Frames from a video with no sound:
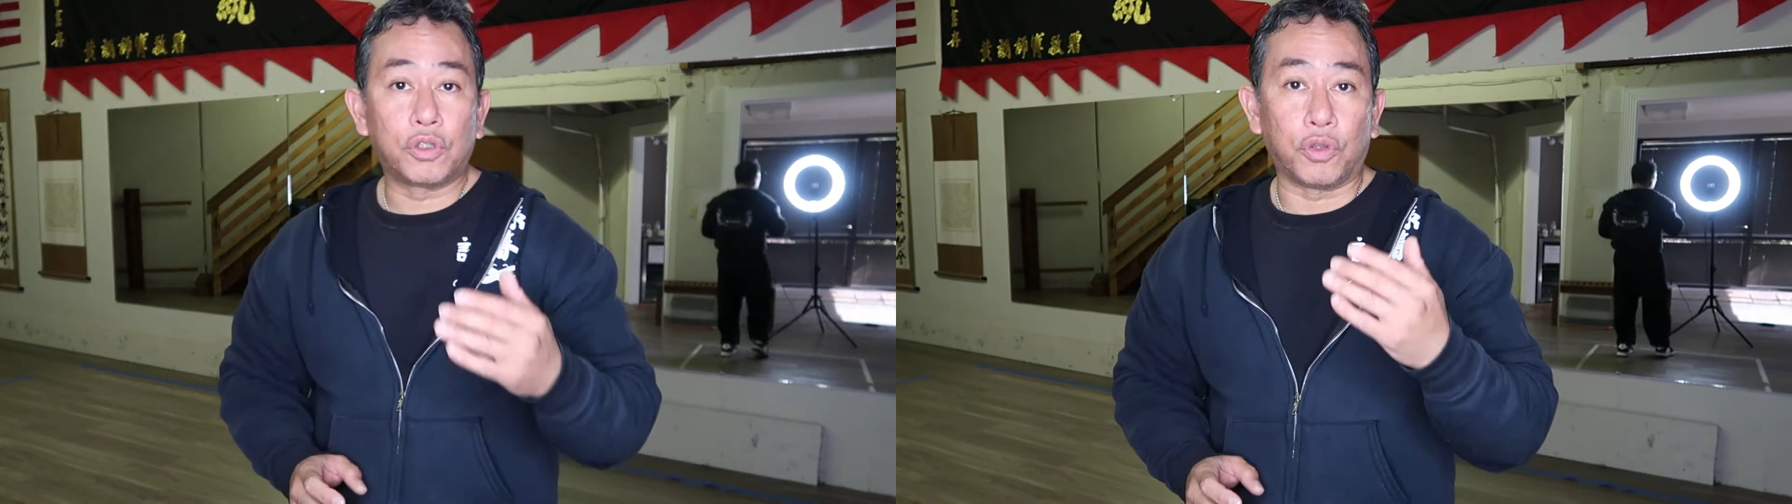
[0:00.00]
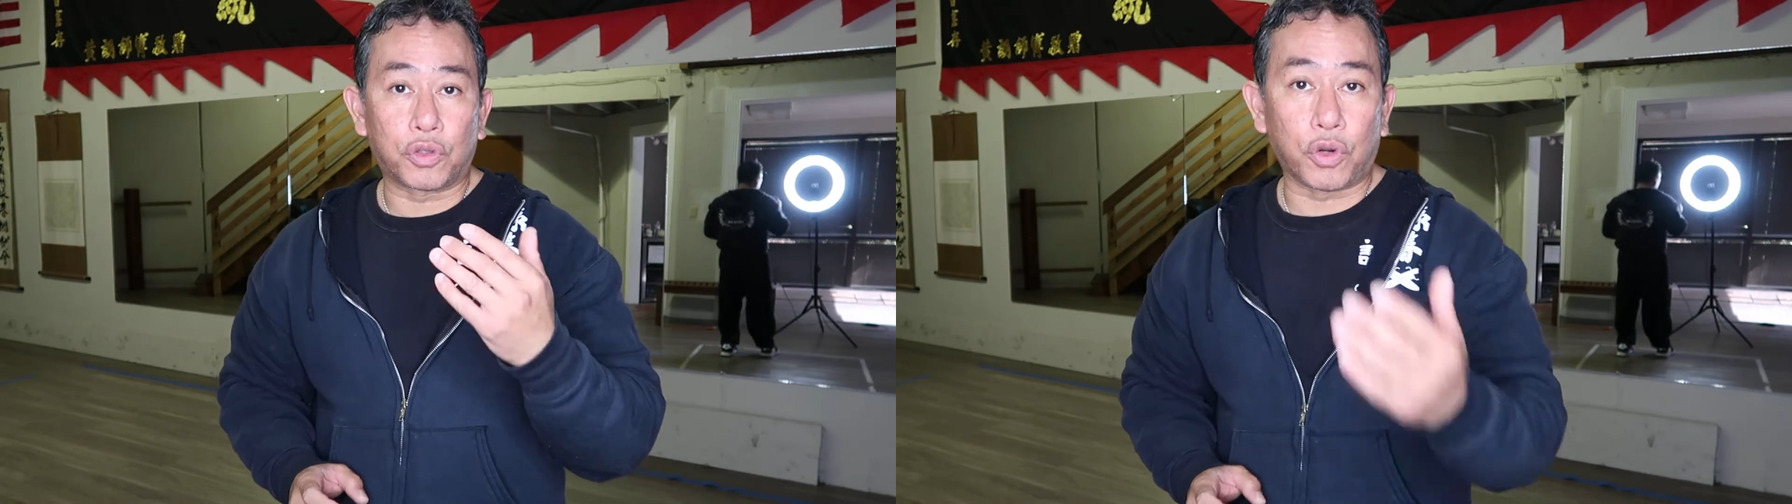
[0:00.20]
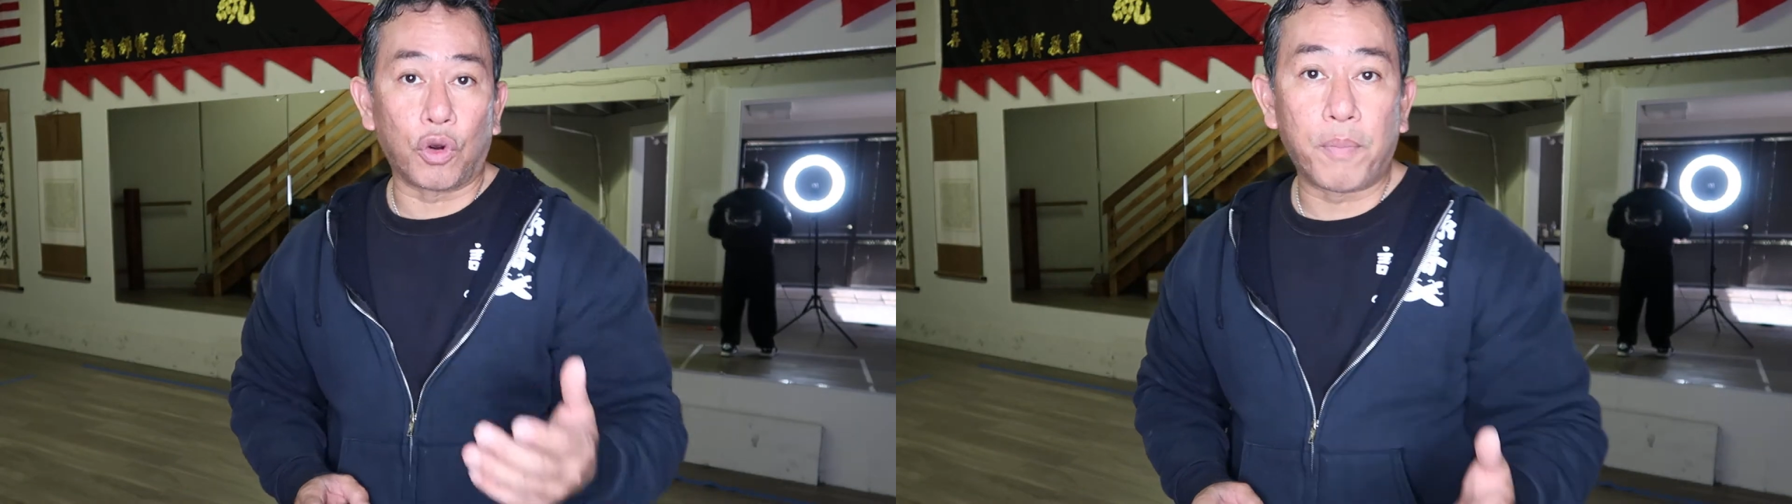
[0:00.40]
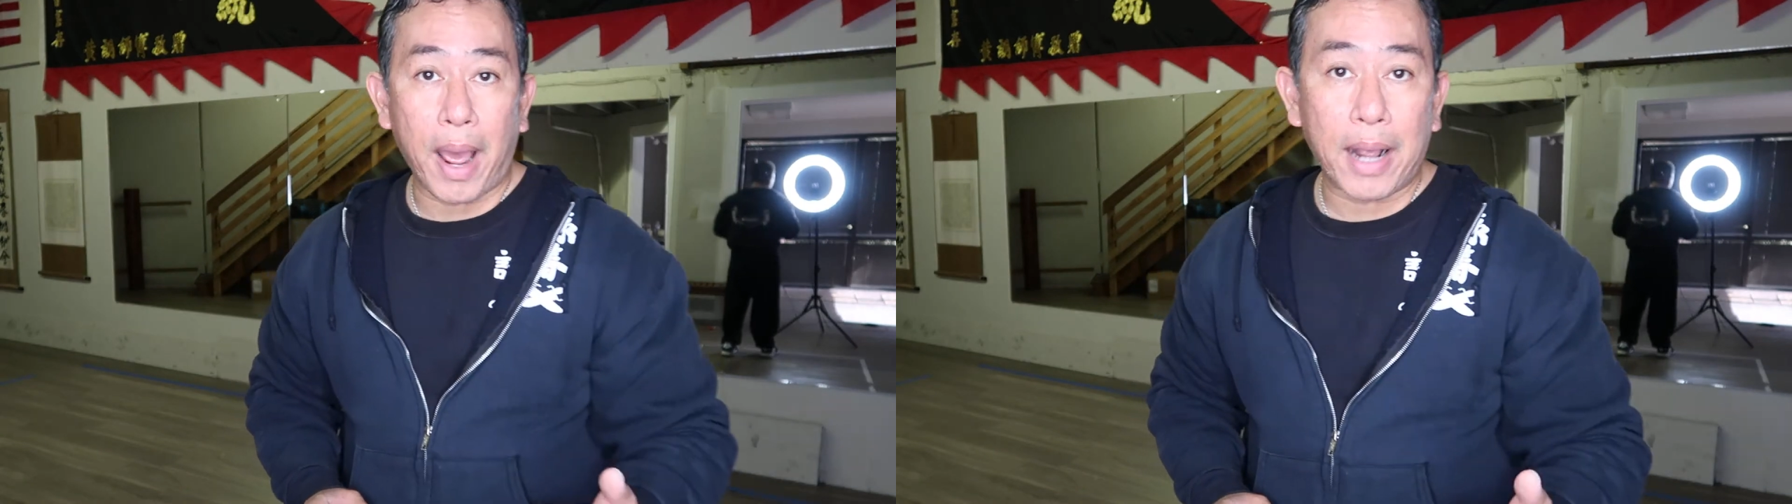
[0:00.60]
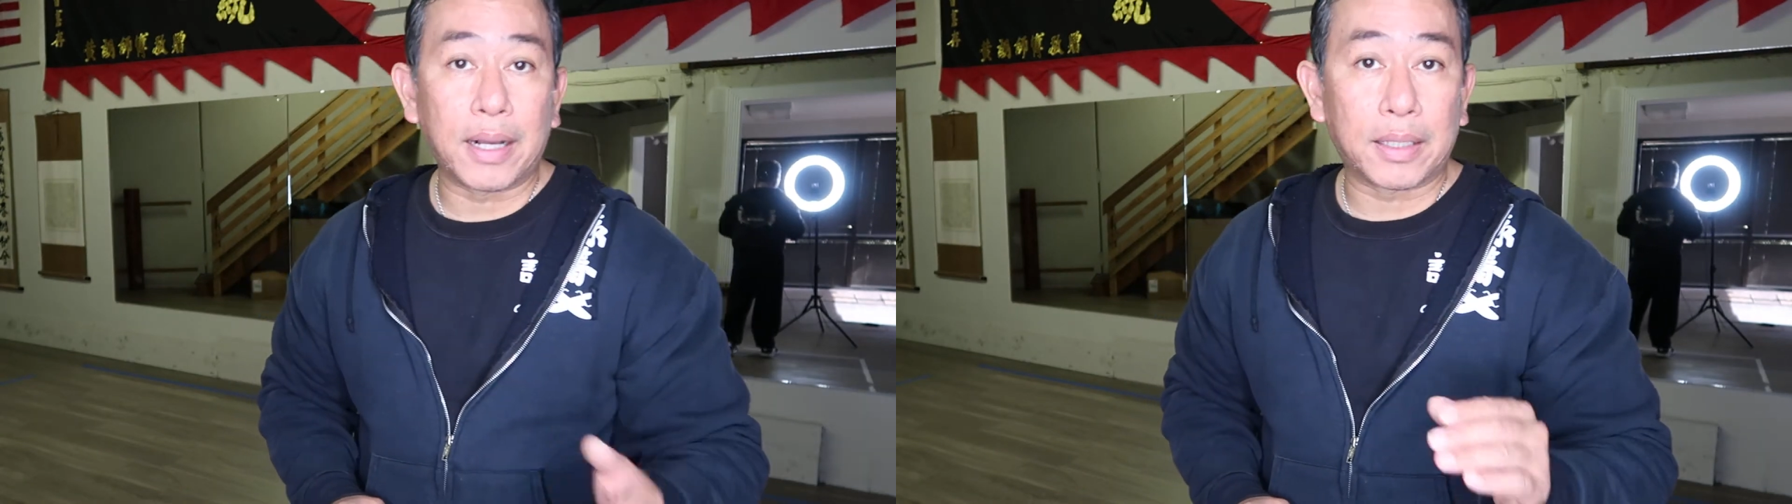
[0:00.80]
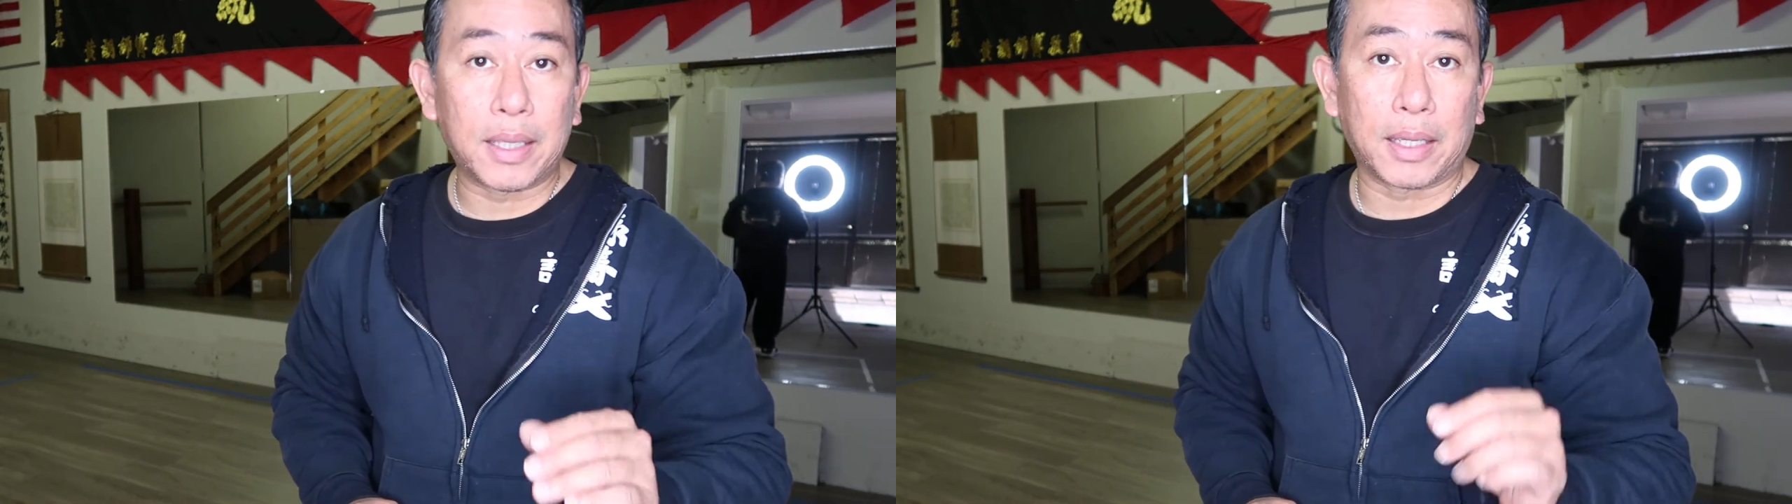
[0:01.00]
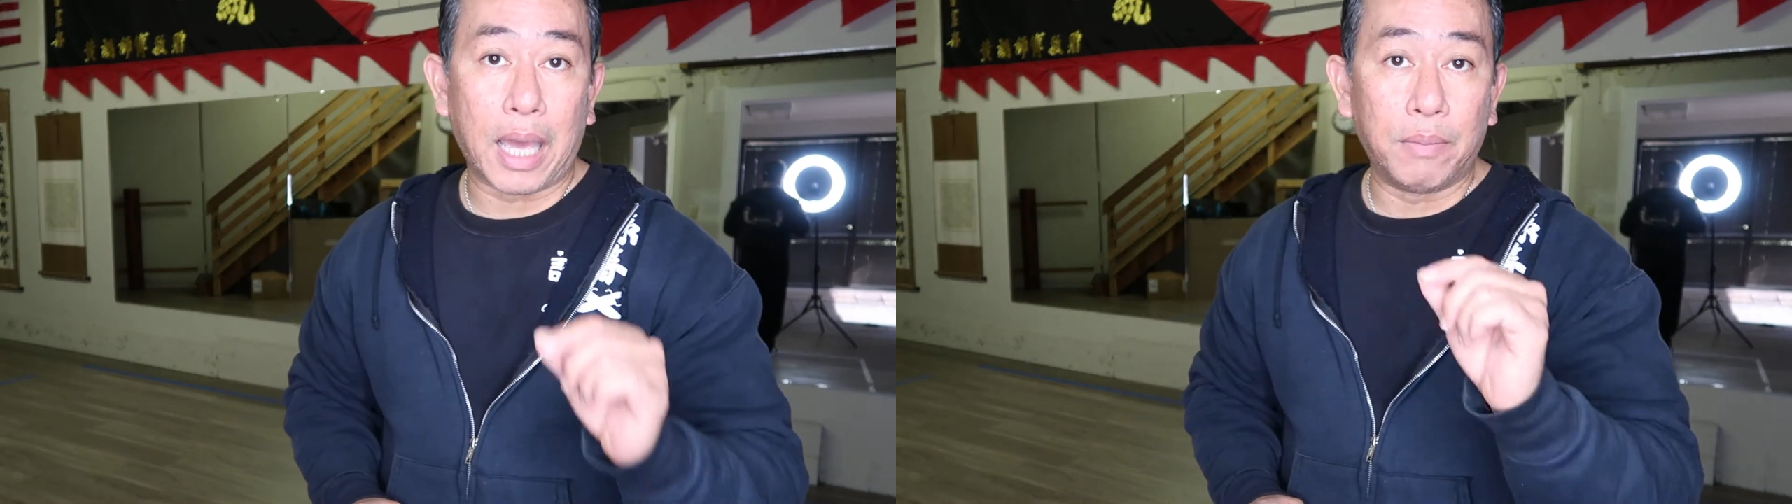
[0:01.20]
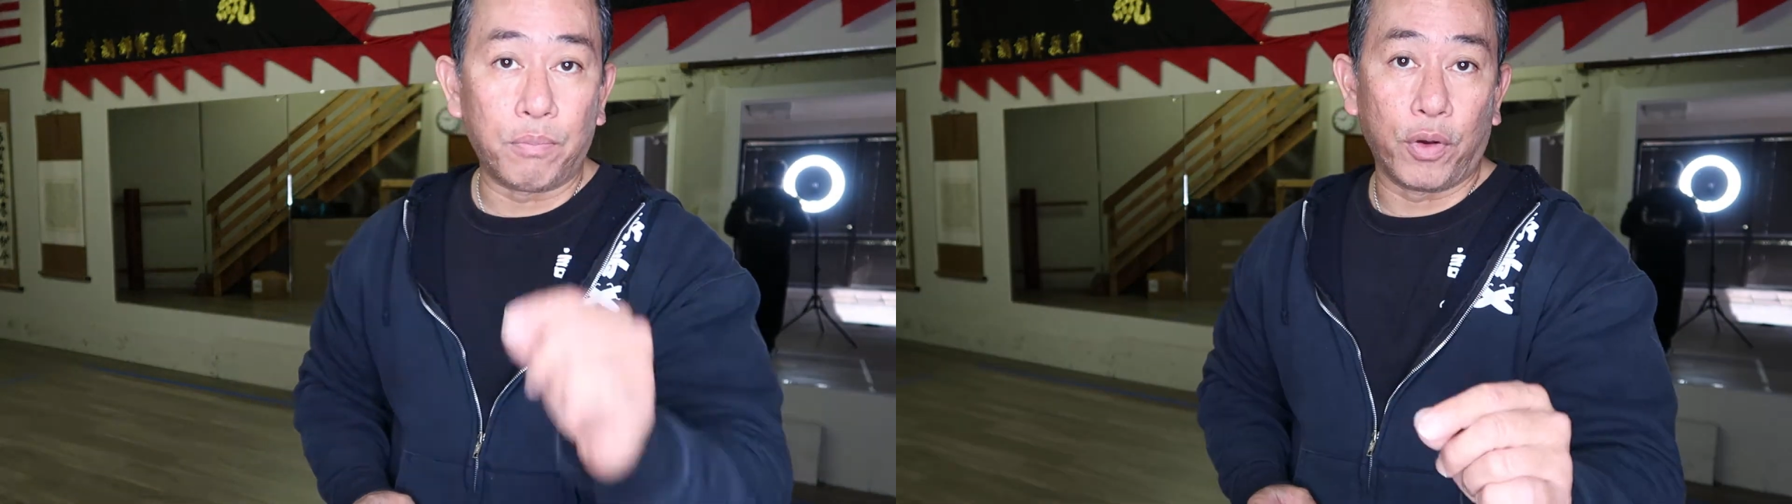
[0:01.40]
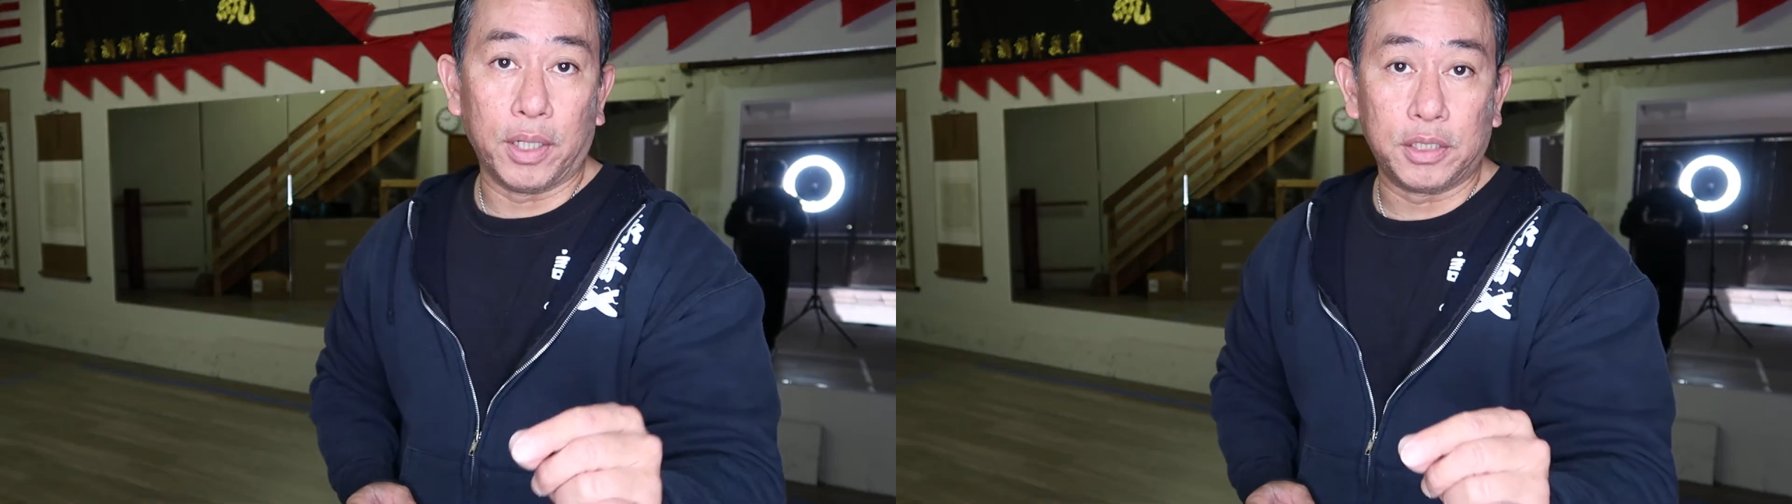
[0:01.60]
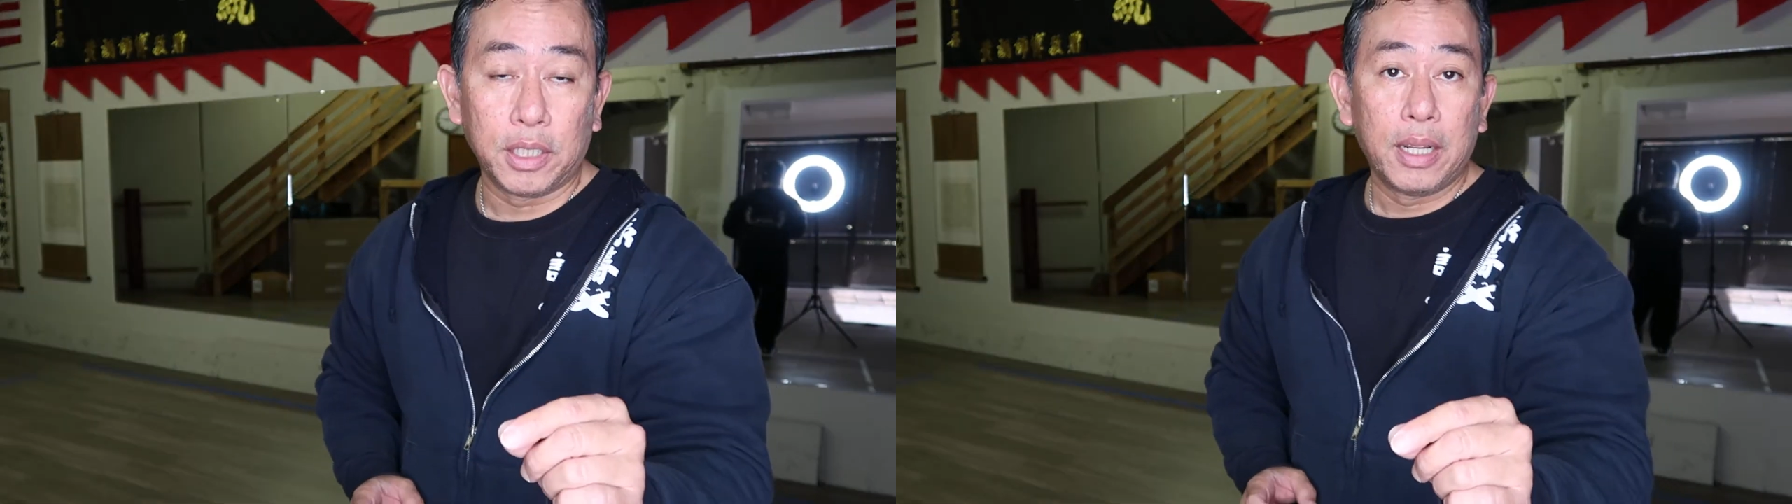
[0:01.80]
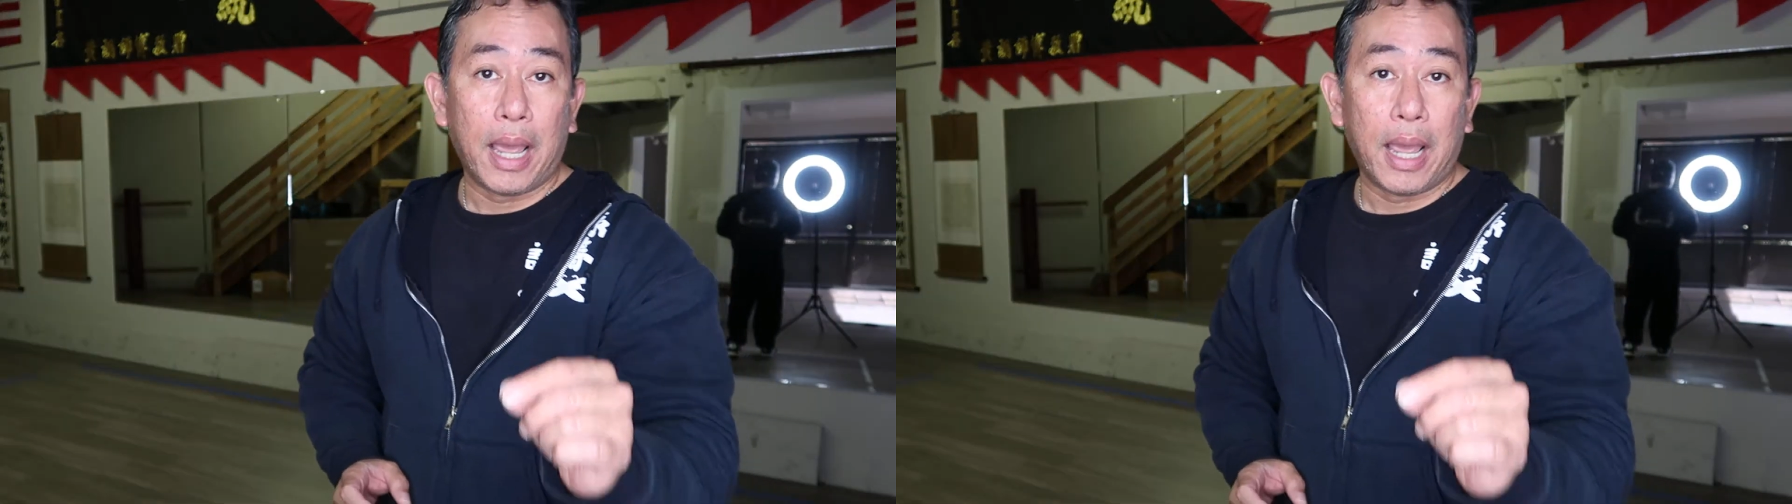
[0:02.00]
to throw back a kick and bridge